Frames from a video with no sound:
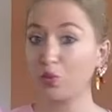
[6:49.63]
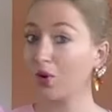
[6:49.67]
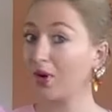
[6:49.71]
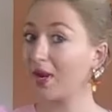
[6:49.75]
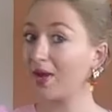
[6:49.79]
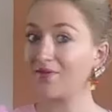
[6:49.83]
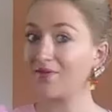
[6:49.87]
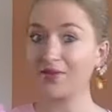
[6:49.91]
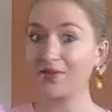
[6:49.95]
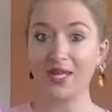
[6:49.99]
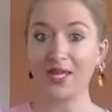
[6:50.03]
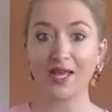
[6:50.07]

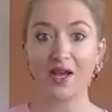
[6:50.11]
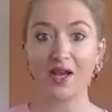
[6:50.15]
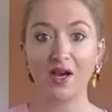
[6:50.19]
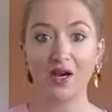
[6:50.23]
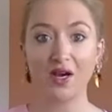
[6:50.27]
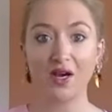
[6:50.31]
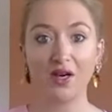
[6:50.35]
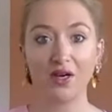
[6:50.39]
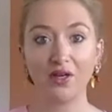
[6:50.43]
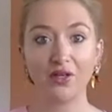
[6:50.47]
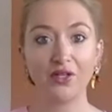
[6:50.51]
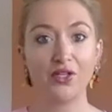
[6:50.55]
whatever they
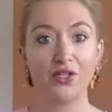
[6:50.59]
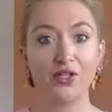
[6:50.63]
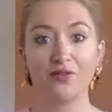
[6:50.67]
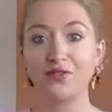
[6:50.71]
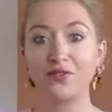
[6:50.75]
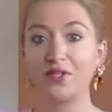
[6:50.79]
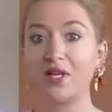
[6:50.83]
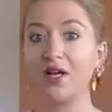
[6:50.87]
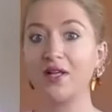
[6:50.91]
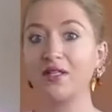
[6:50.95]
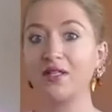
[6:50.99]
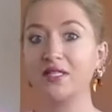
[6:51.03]
are, you
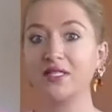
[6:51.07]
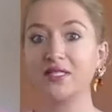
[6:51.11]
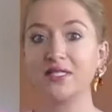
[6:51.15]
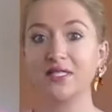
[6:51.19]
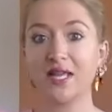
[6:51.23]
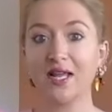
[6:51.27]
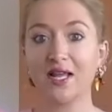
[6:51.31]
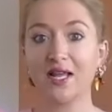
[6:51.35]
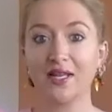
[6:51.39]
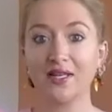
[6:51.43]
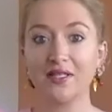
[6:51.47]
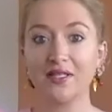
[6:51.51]
have to
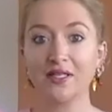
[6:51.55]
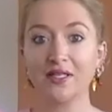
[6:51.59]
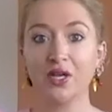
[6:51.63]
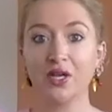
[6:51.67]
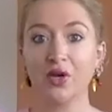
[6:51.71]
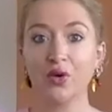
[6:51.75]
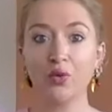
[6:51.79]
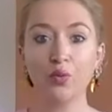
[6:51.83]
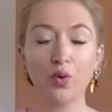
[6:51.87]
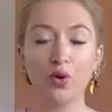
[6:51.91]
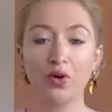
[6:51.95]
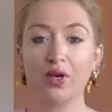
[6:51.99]
understand
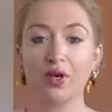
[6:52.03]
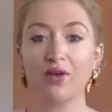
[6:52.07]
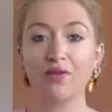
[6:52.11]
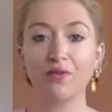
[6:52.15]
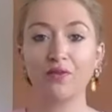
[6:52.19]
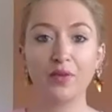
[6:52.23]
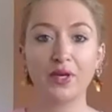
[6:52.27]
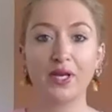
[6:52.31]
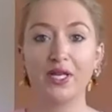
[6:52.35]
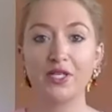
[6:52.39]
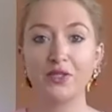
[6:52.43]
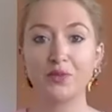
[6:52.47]
what
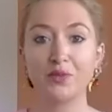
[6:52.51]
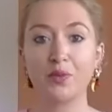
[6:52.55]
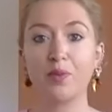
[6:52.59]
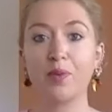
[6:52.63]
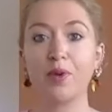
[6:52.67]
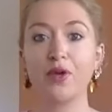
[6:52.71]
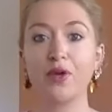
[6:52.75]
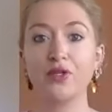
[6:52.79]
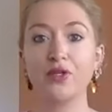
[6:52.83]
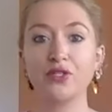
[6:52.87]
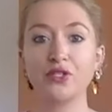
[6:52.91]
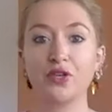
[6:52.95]
government has
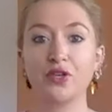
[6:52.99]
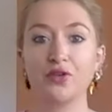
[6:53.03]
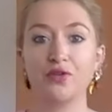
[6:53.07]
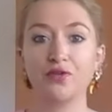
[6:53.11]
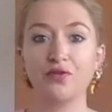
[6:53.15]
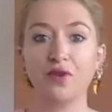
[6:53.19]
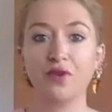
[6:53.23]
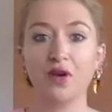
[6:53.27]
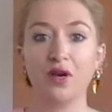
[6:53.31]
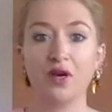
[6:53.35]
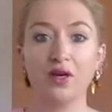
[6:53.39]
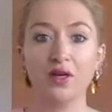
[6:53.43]
proposed so
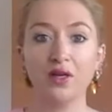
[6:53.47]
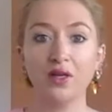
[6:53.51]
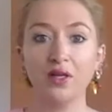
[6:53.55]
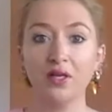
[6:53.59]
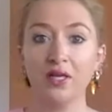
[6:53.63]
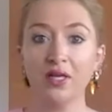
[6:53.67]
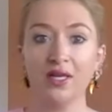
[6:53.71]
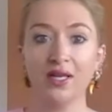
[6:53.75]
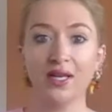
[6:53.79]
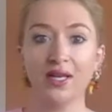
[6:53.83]
far.